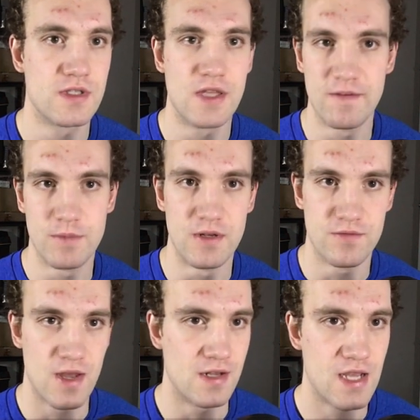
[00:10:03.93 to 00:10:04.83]
They've been
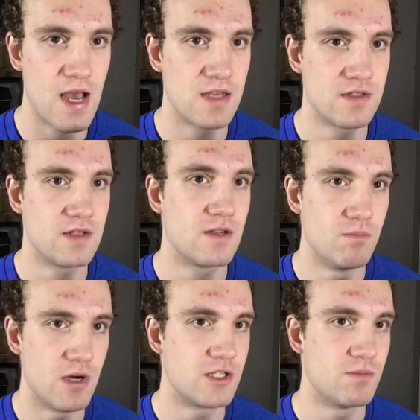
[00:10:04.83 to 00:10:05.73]
fantastic,
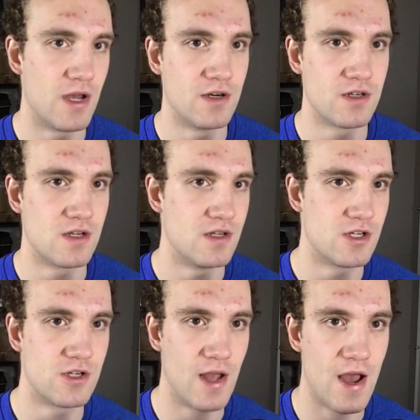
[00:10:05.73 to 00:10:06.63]
much better
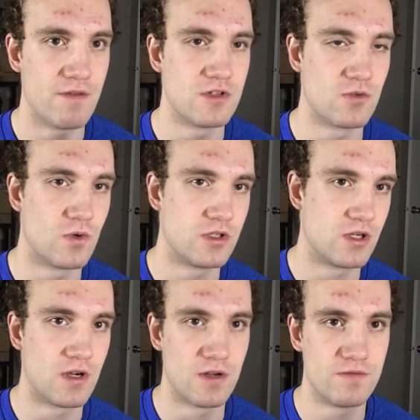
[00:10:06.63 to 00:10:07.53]
condition average of what you're
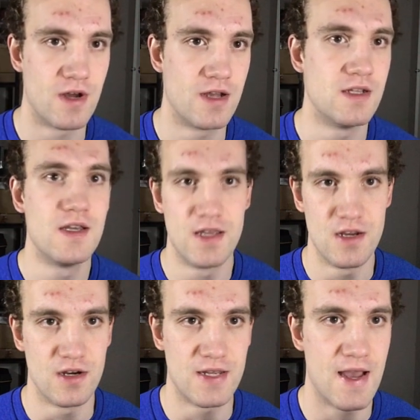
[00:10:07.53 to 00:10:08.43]
going to find
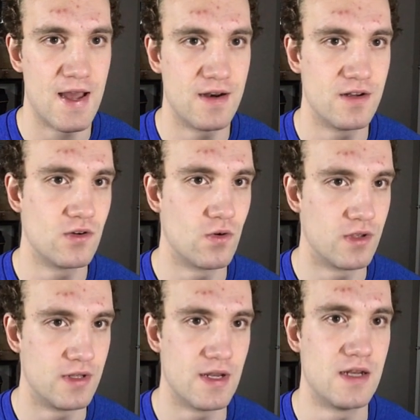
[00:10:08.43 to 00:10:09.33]
here in Canada or
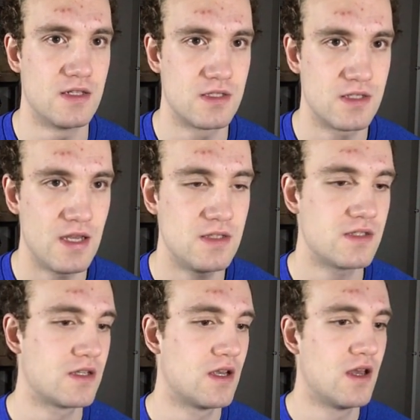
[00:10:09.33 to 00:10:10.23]
the United
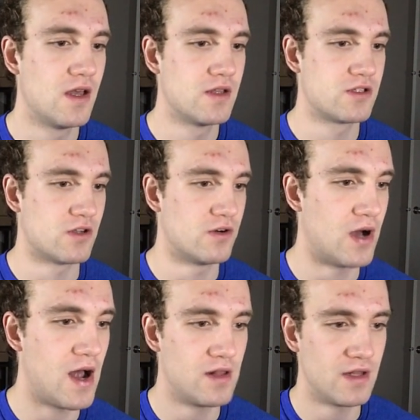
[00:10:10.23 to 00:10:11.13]
States. So
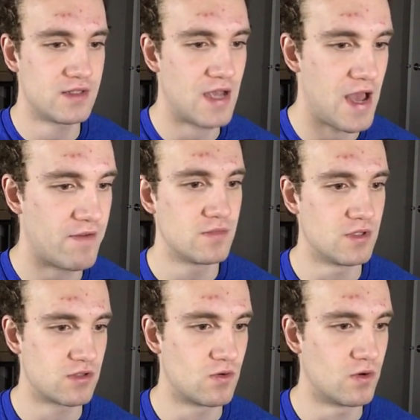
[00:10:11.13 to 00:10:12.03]
I like to have
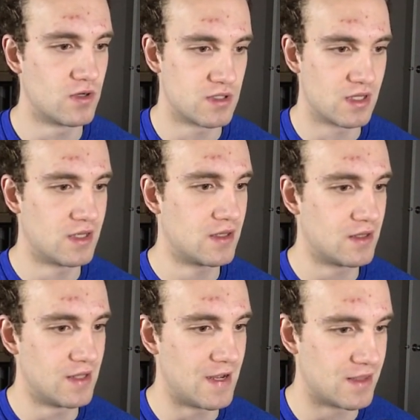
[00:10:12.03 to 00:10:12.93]
the scores
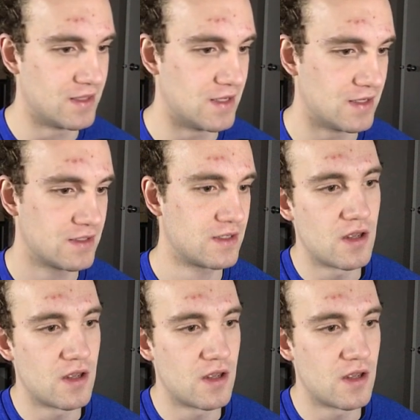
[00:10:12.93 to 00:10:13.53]
like this.